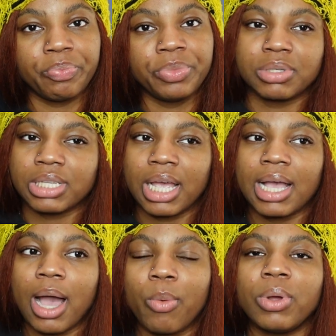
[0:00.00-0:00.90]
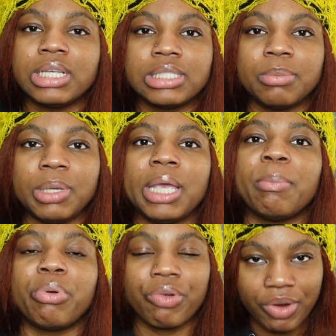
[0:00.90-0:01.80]
It was like I wanted to be
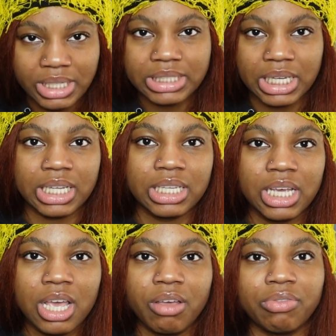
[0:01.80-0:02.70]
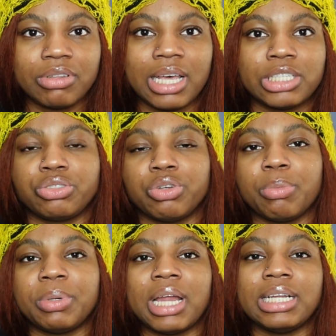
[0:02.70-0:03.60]
present for that
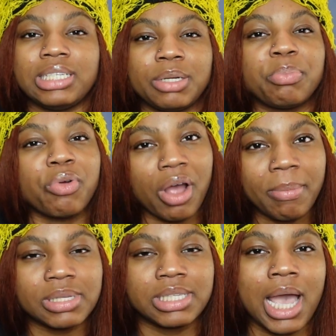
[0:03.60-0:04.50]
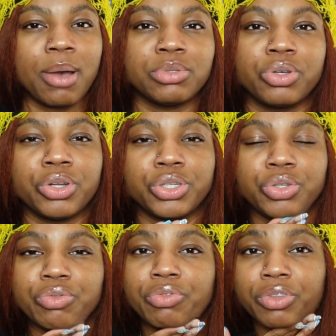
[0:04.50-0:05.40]
trip, but I did promise that I was going to
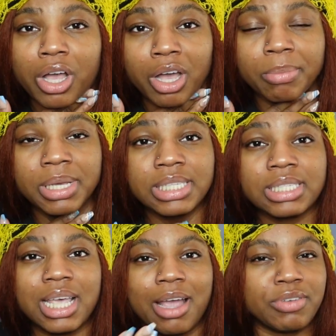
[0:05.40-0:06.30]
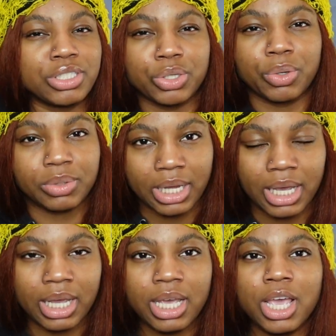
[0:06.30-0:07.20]
do Vlogmas every single
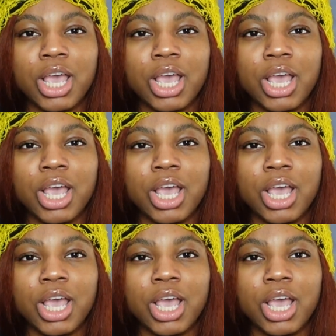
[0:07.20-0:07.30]
day.